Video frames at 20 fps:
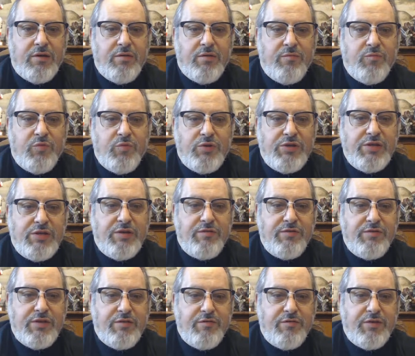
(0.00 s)
Which
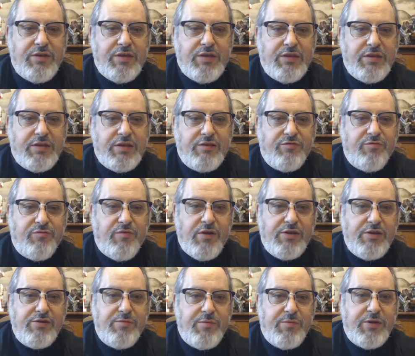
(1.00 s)
gives everything that's
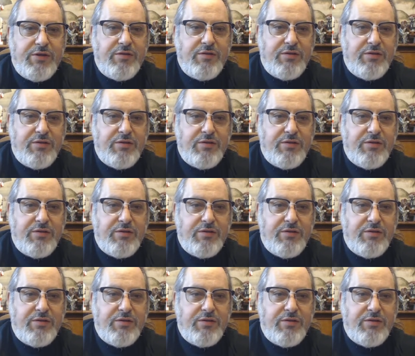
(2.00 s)
regiment.